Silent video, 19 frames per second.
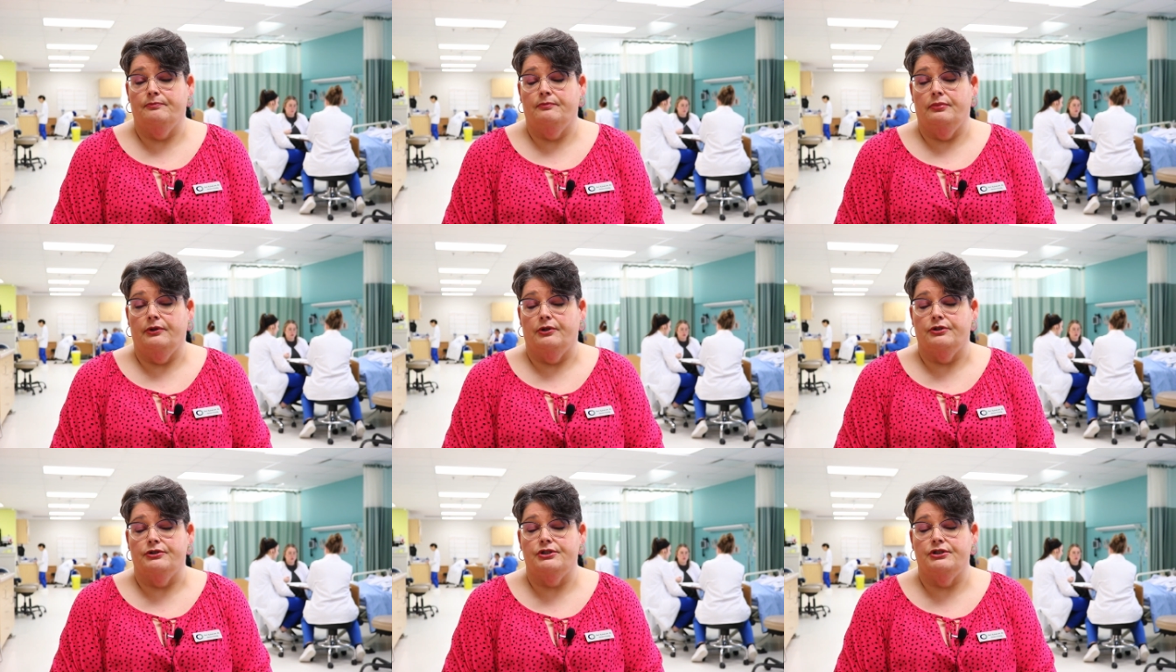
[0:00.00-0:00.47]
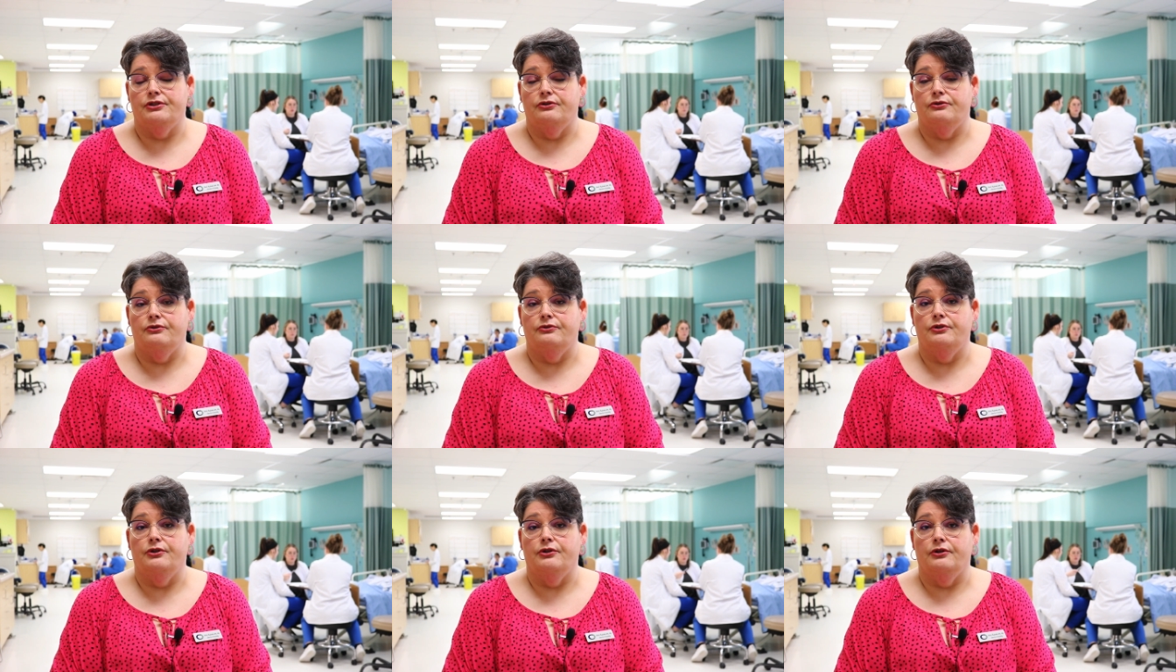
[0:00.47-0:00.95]

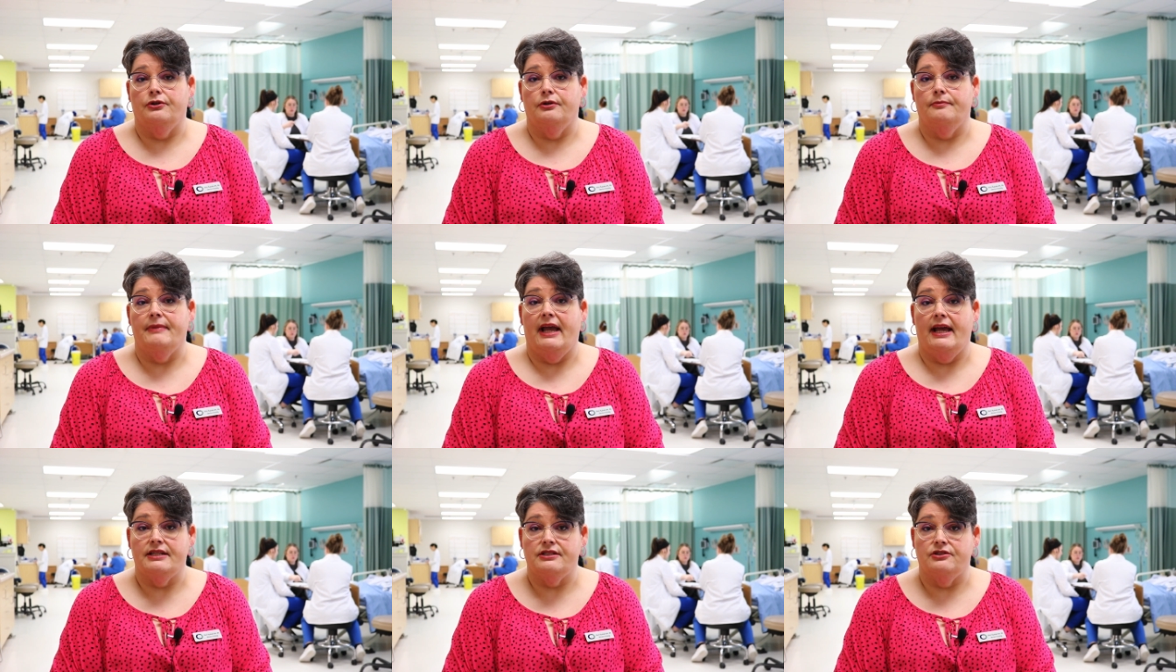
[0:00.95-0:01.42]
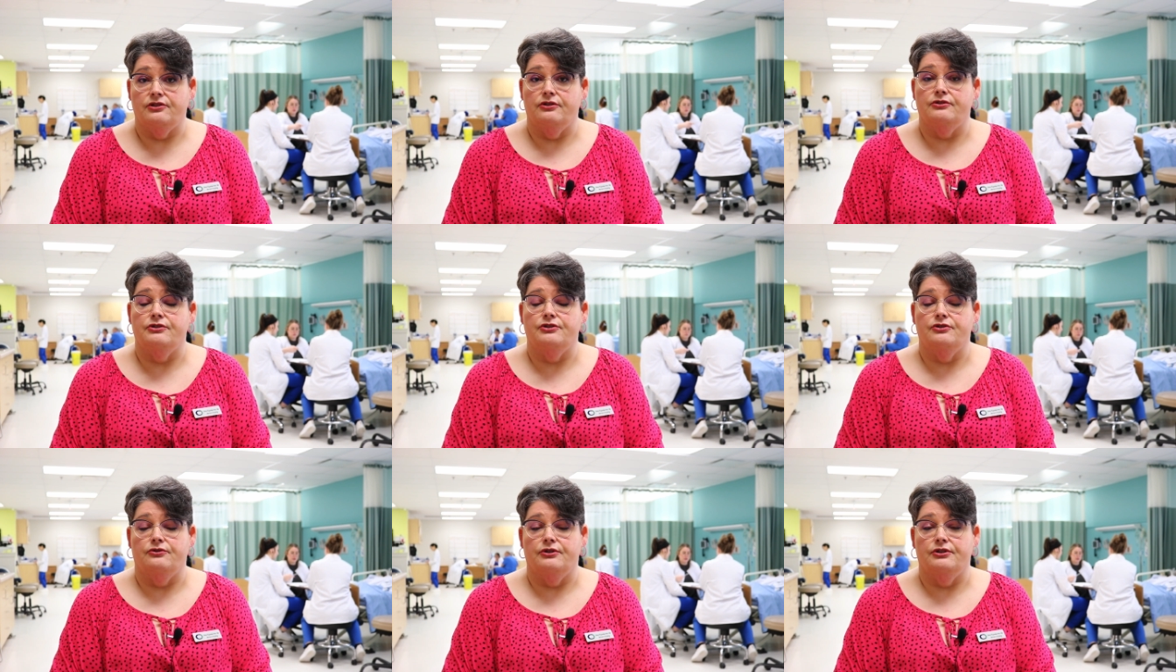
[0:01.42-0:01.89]
pursue your
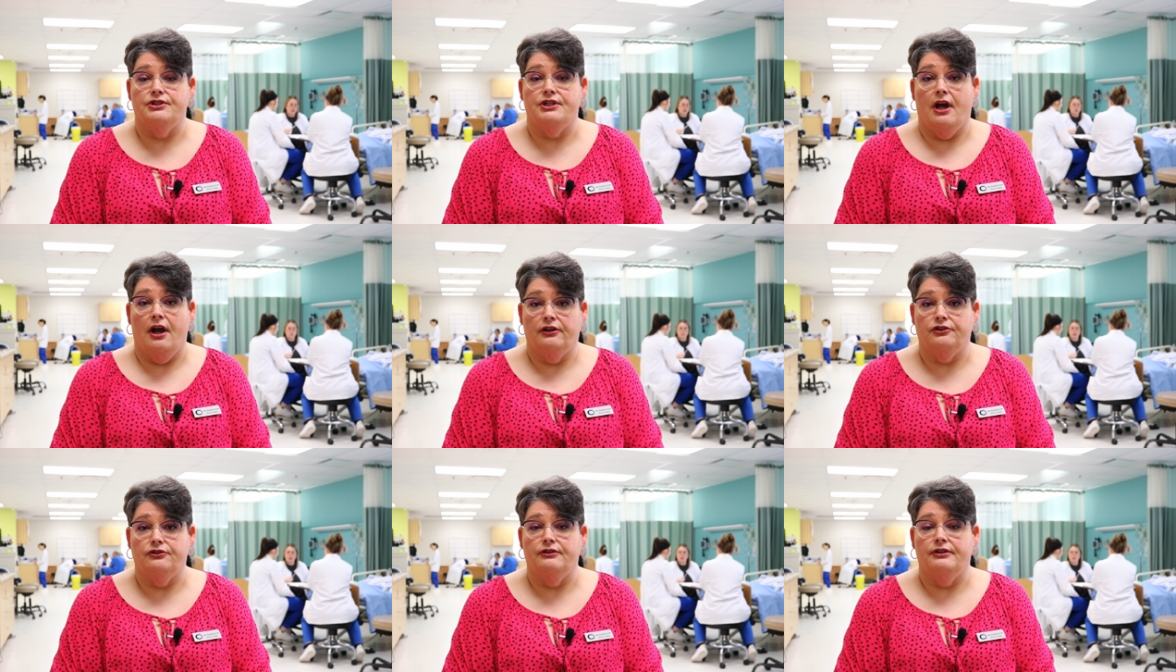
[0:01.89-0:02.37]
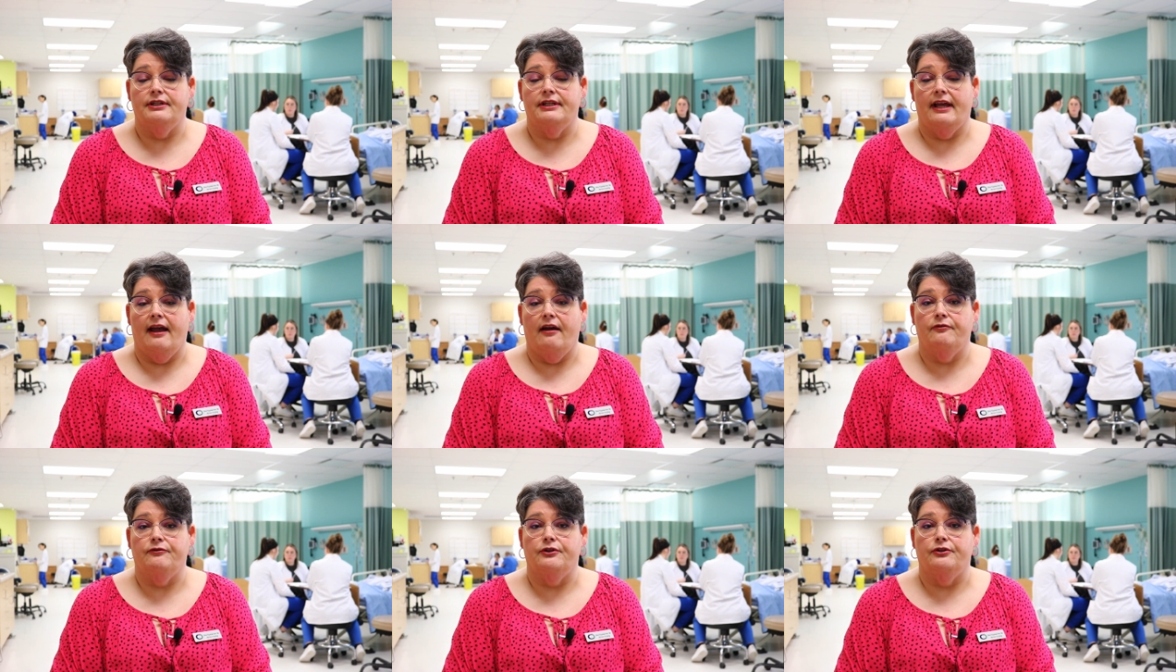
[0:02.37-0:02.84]
master's or doctorate
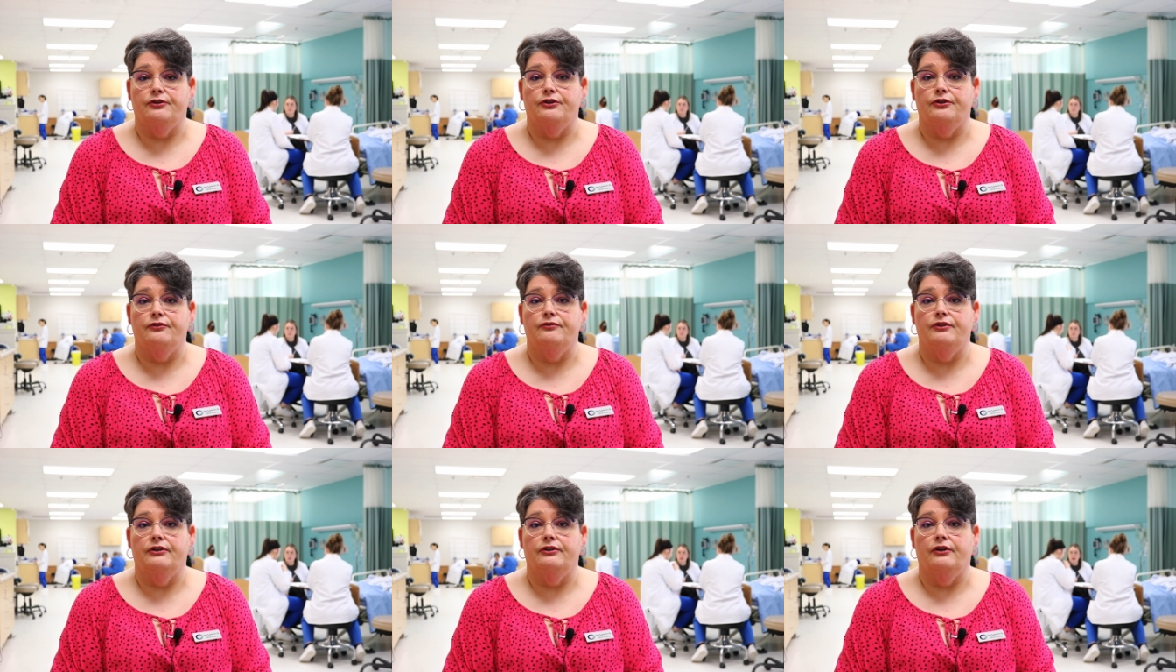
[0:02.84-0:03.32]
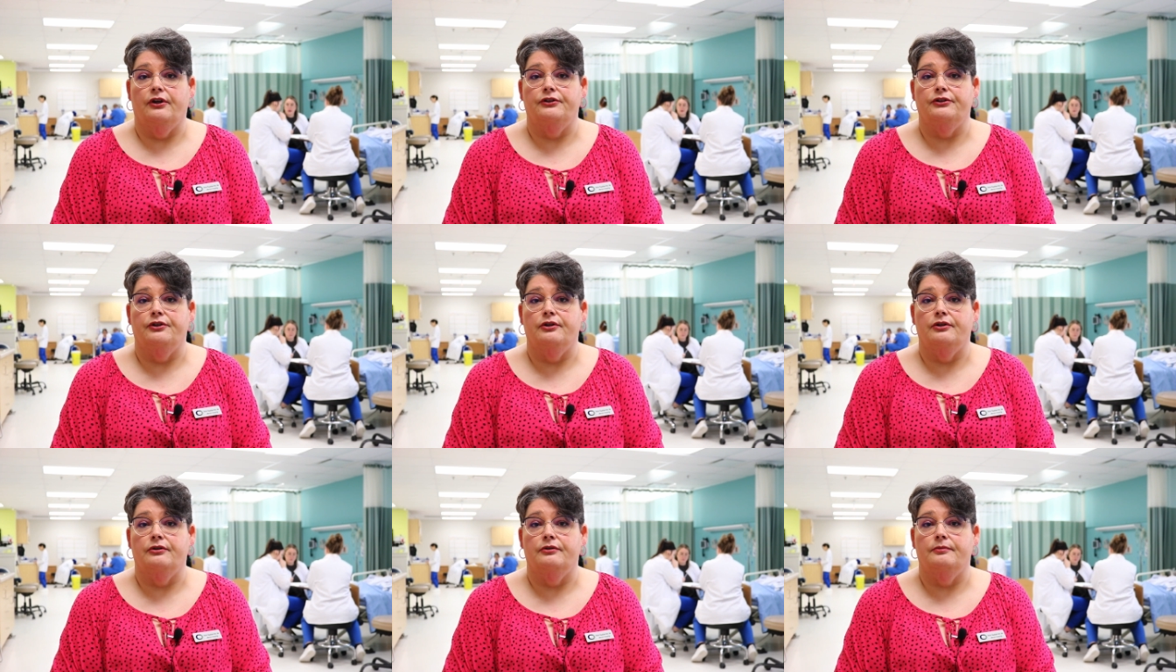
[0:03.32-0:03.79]
after you've done
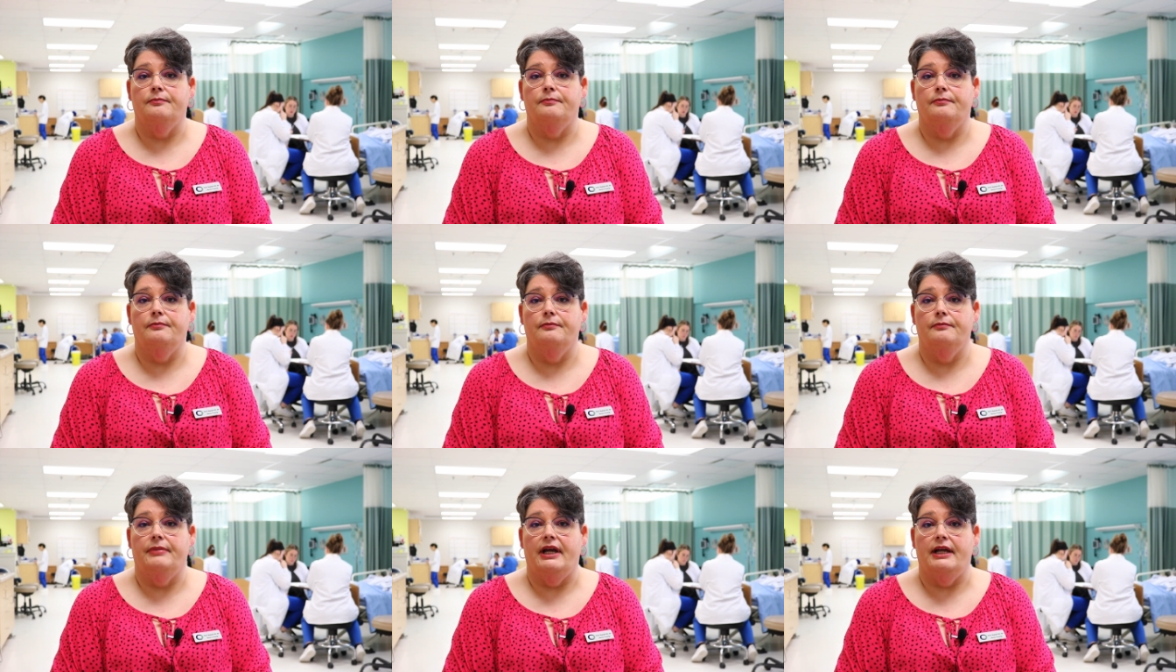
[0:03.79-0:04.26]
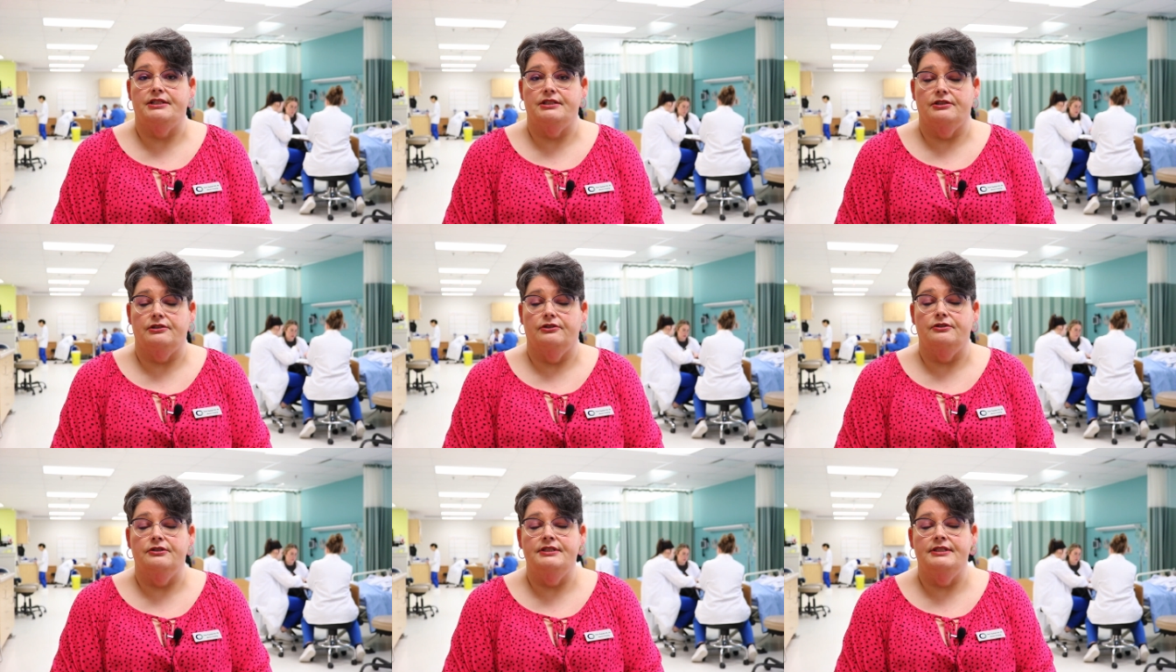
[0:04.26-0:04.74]
your
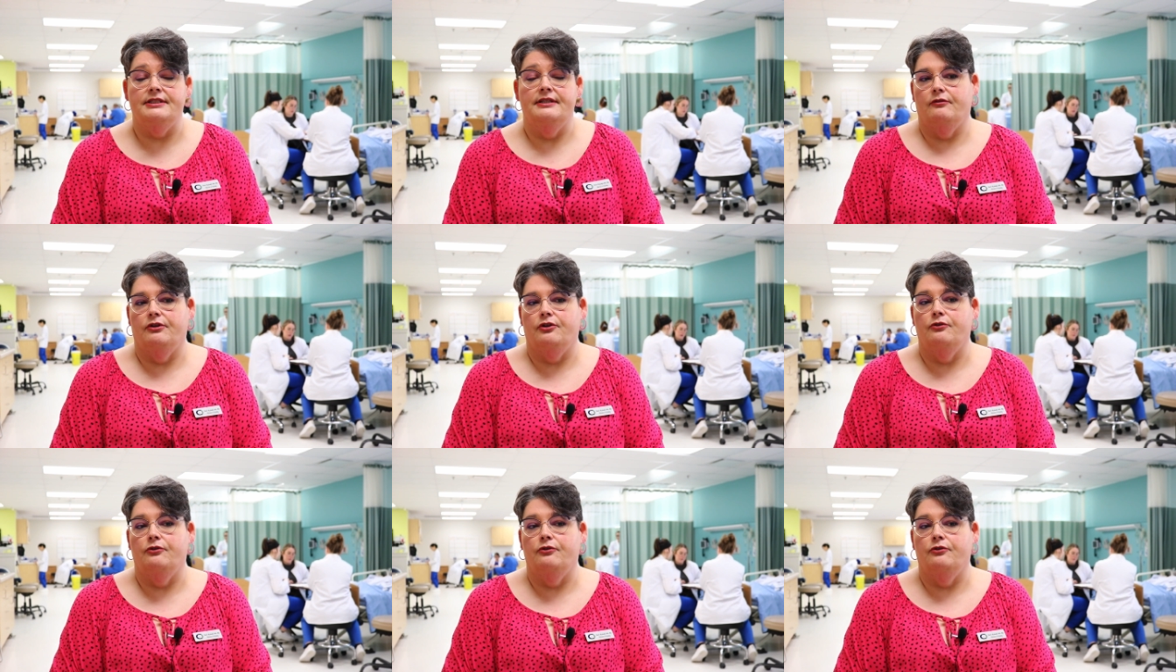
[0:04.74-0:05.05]
bachelor's.